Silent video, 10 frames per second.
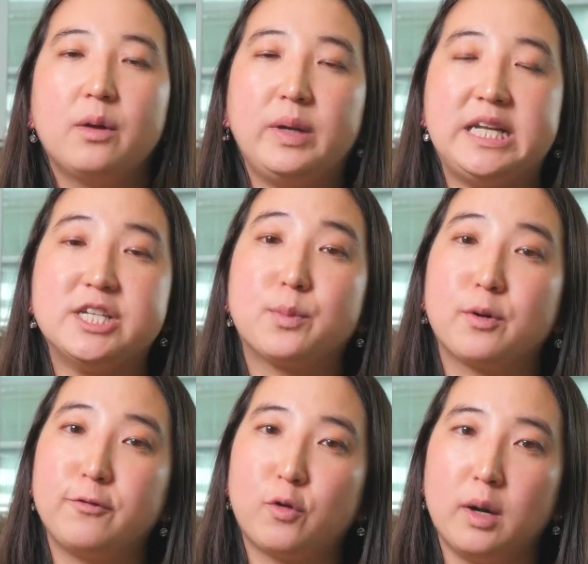we need to
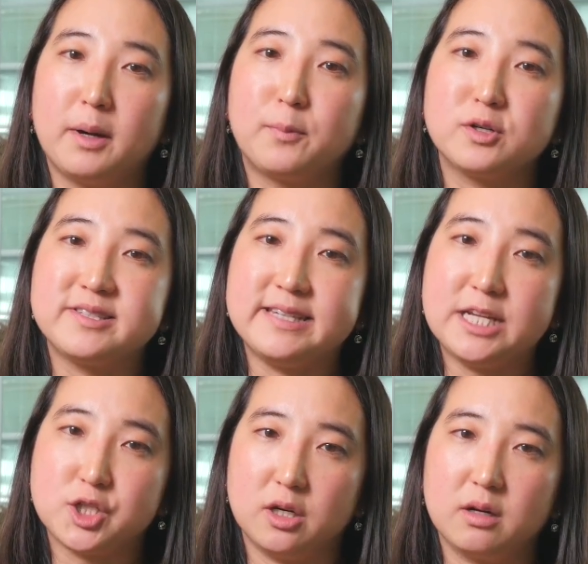perform a
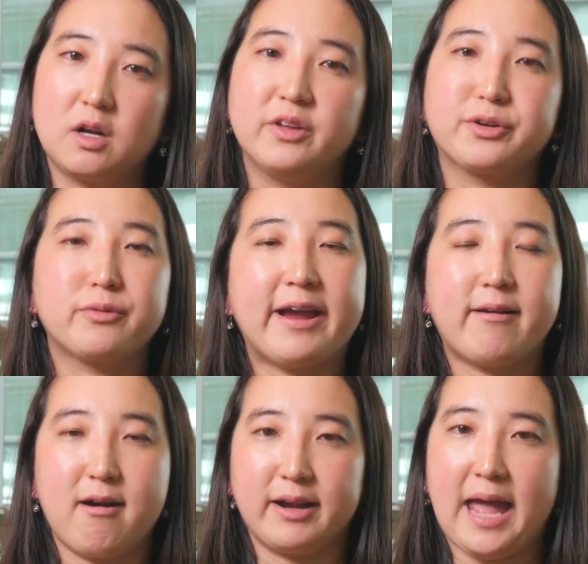procedure called a right
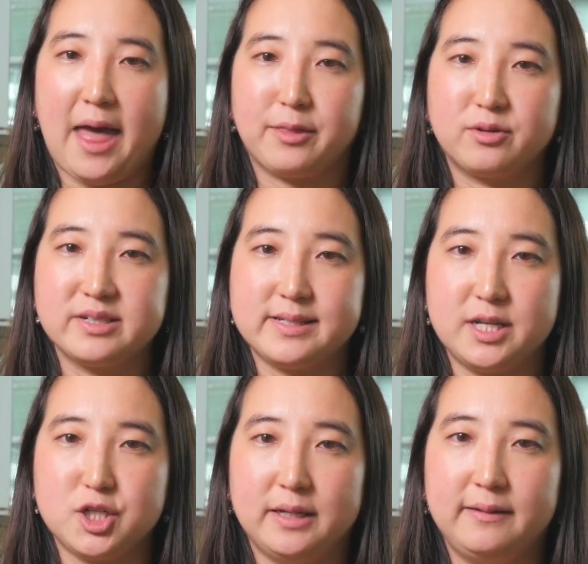heart
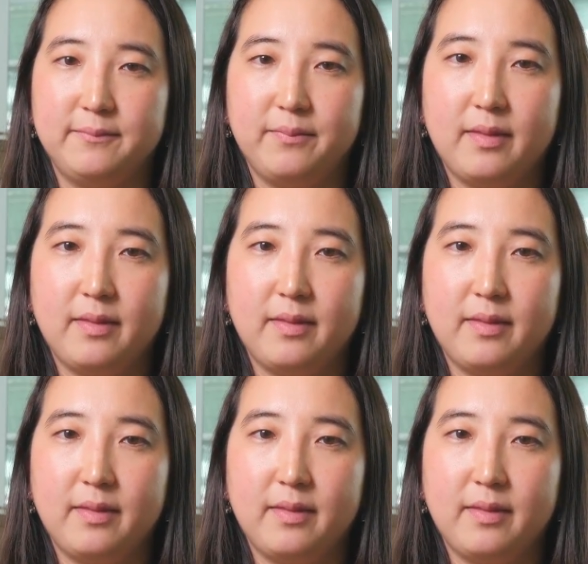catheterization.